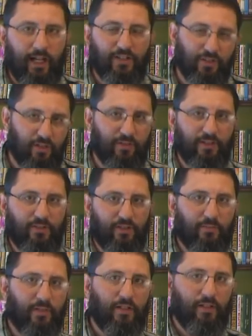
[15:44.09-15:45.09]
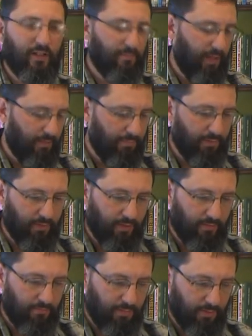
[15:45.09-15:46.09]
I should have written something in there about building